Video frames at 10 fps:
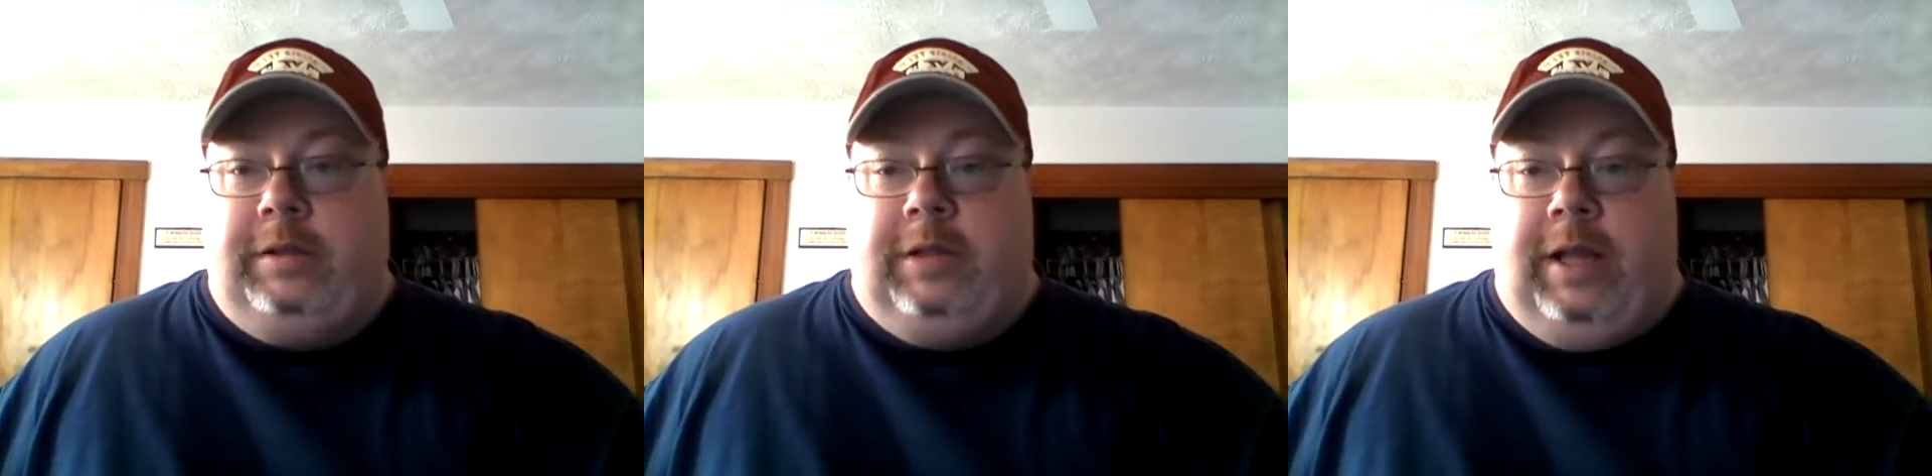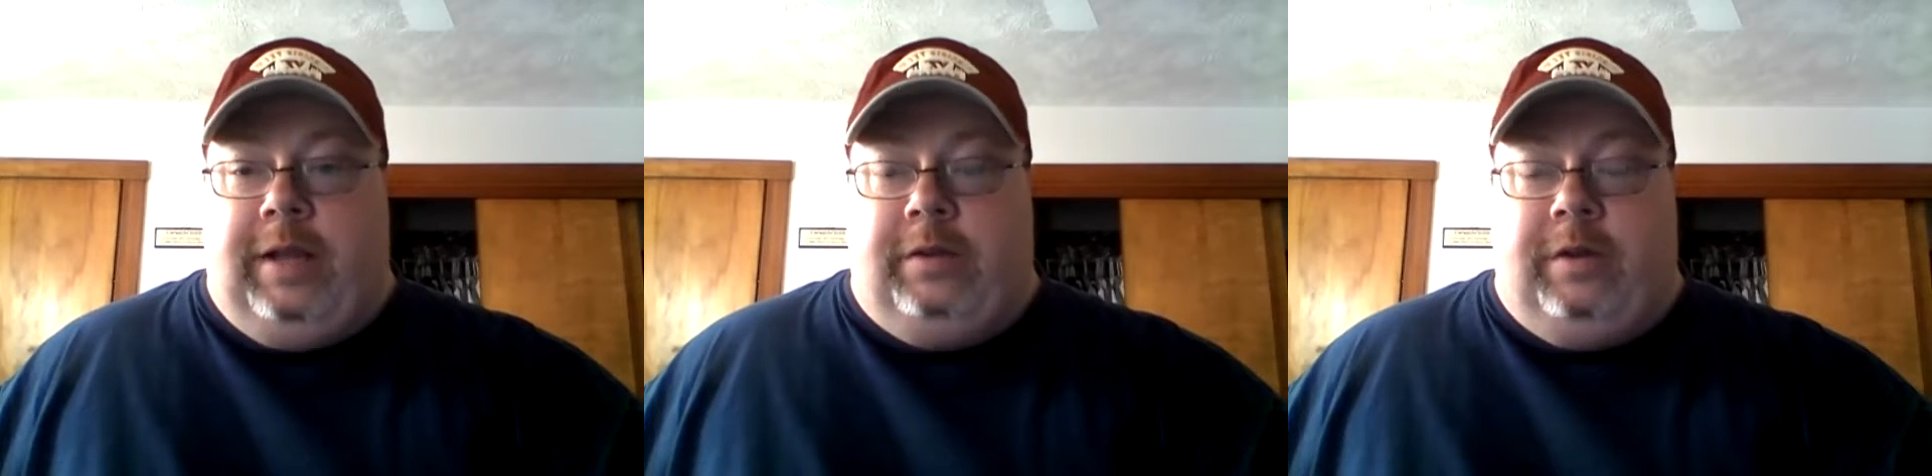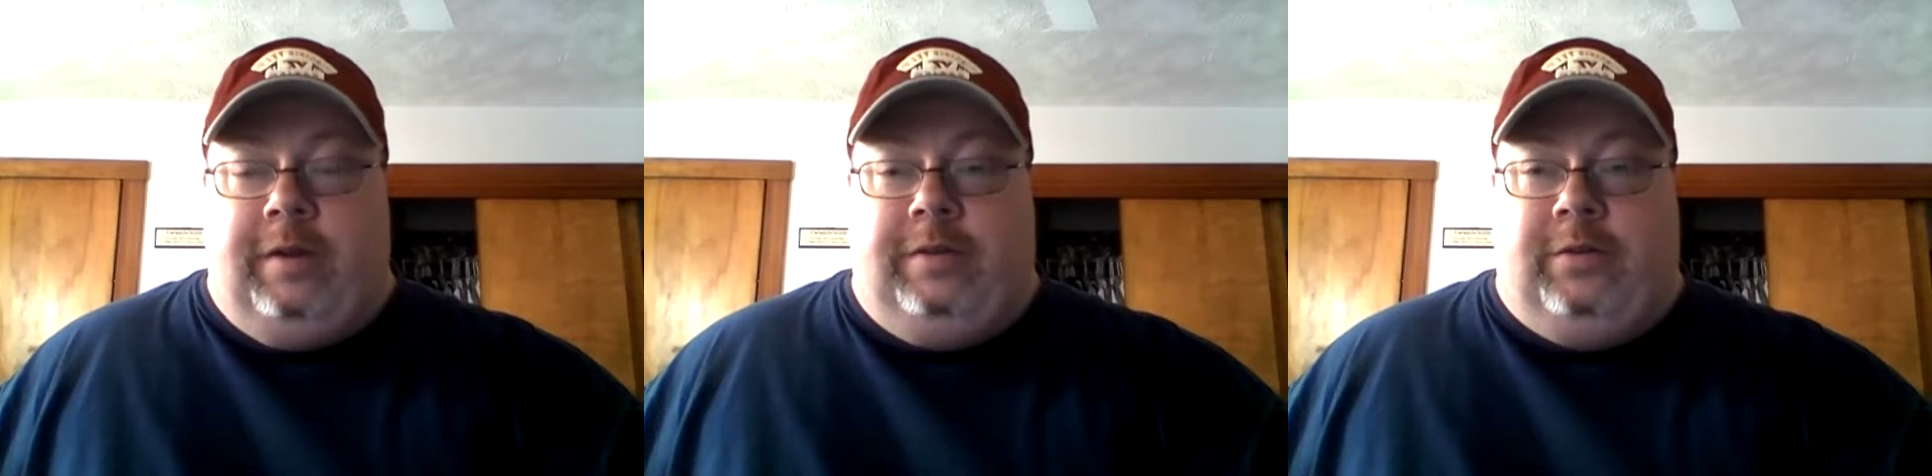and
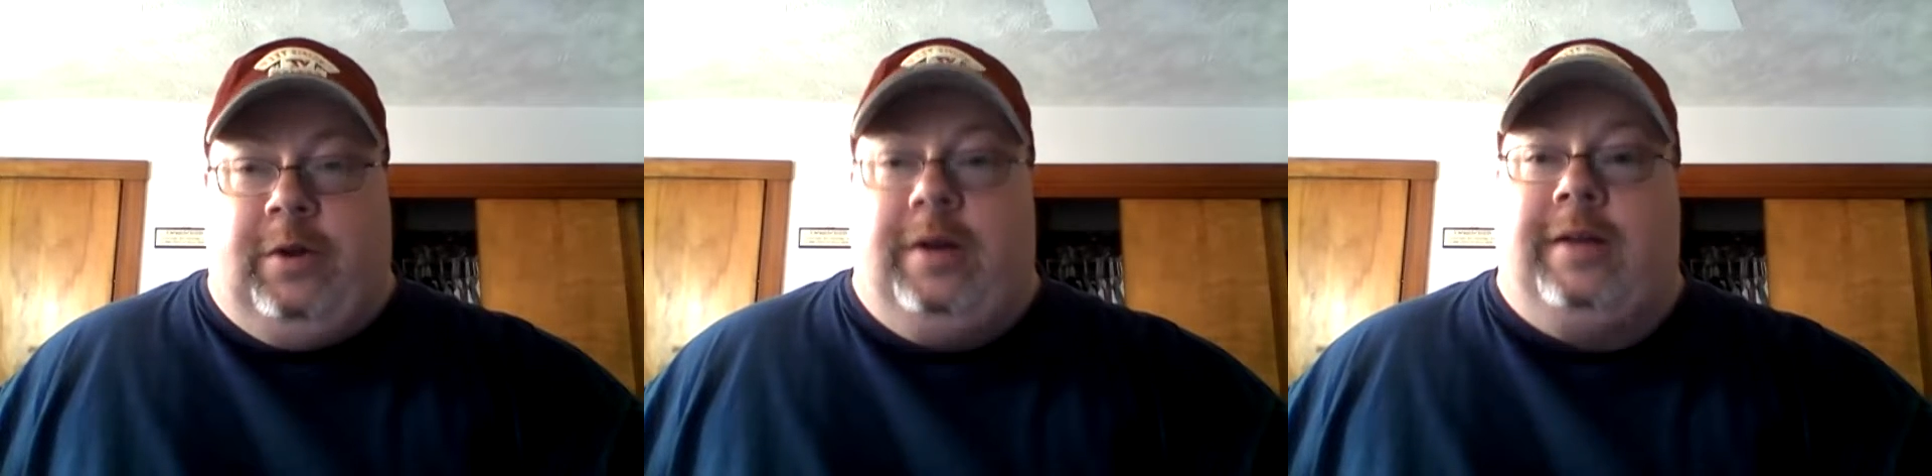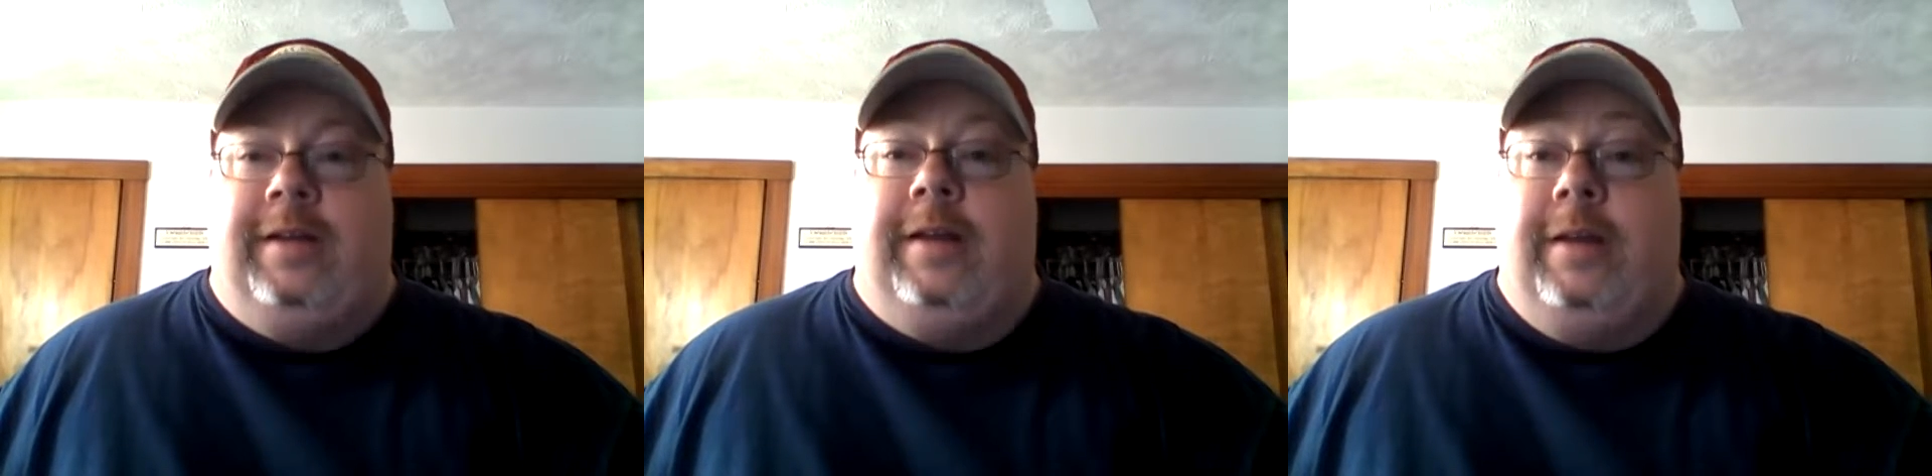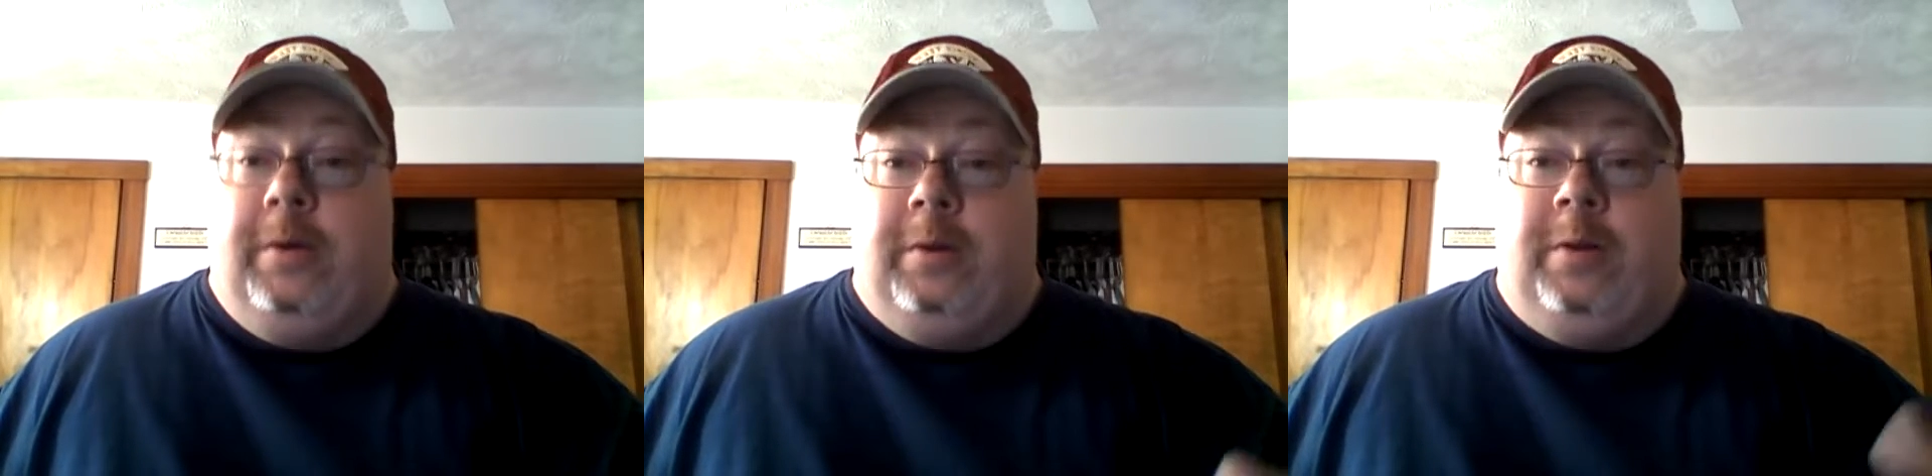try not to get
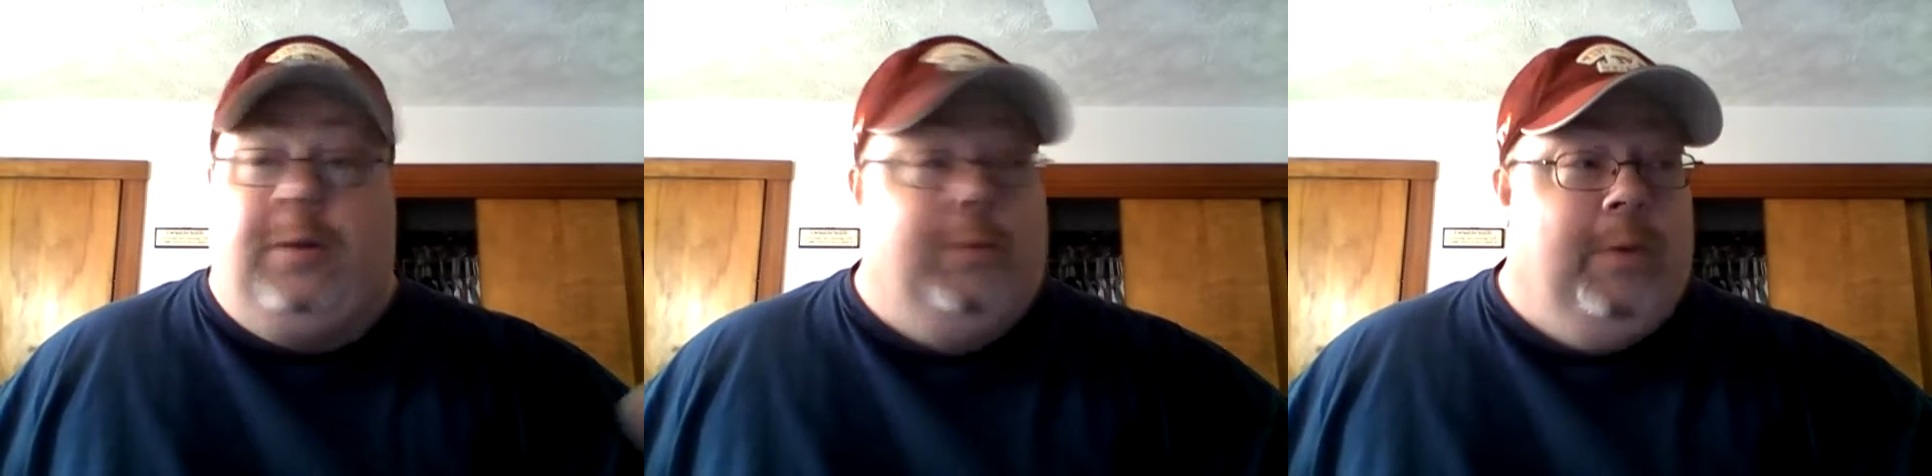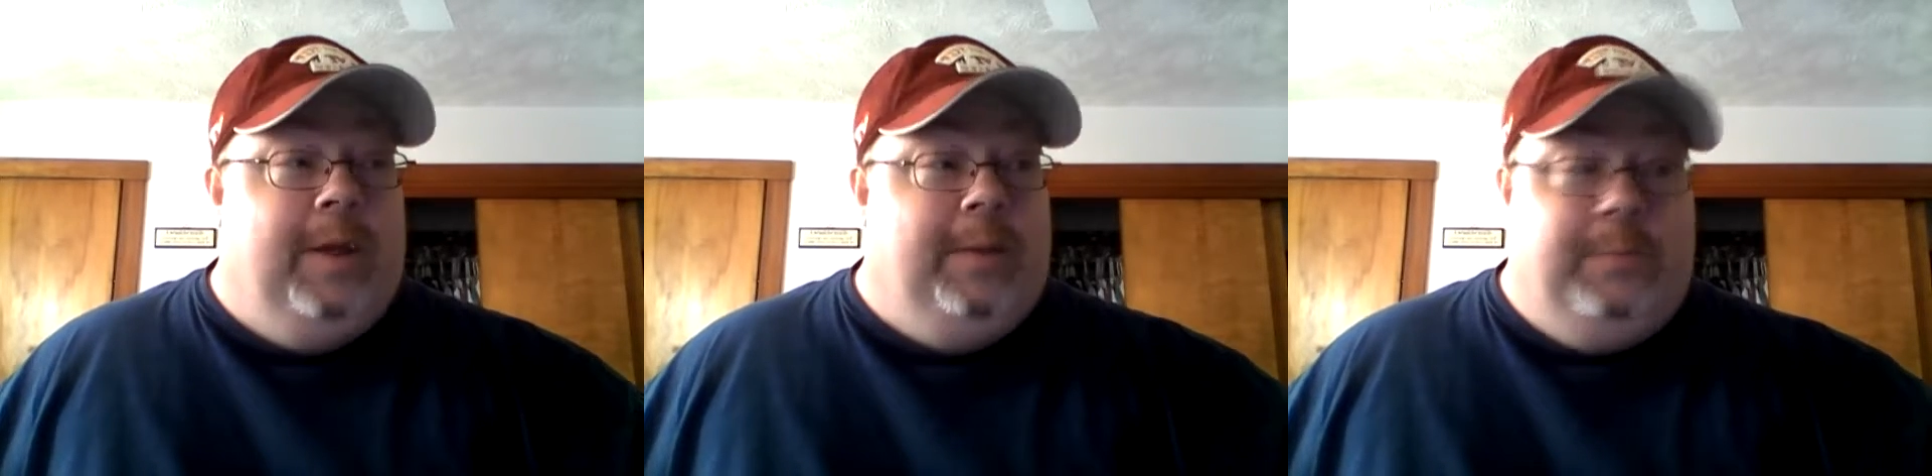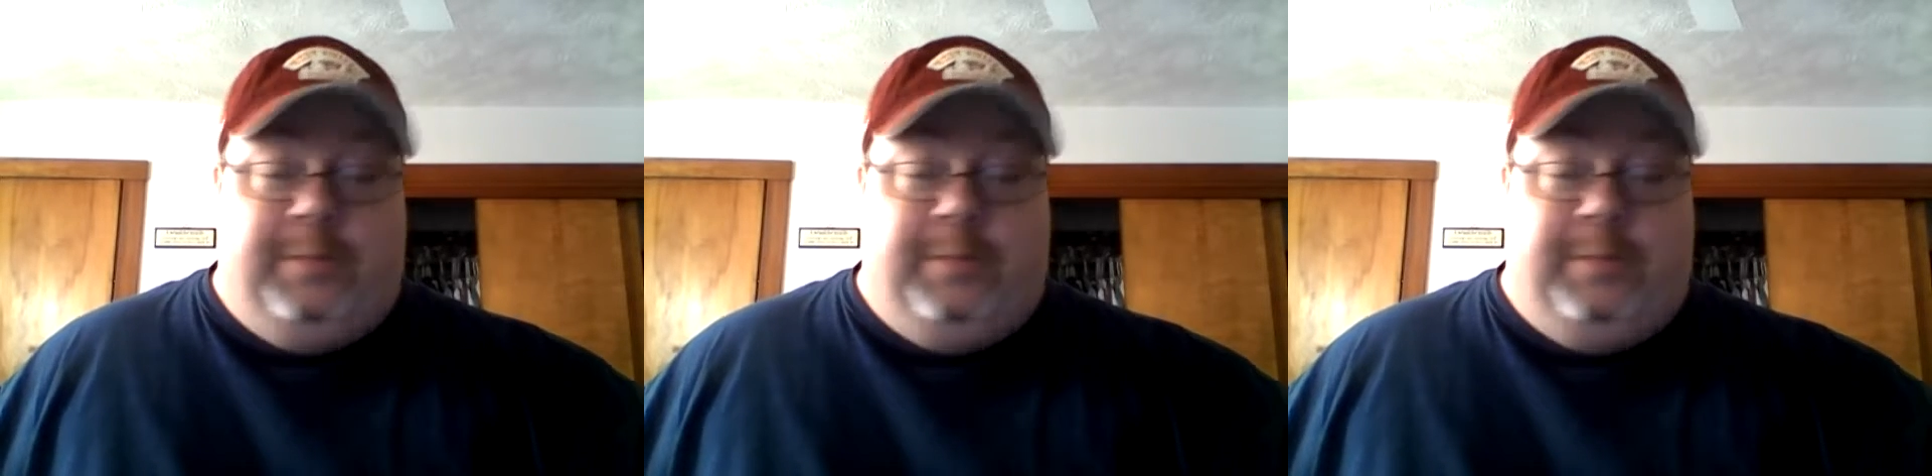killed along the way.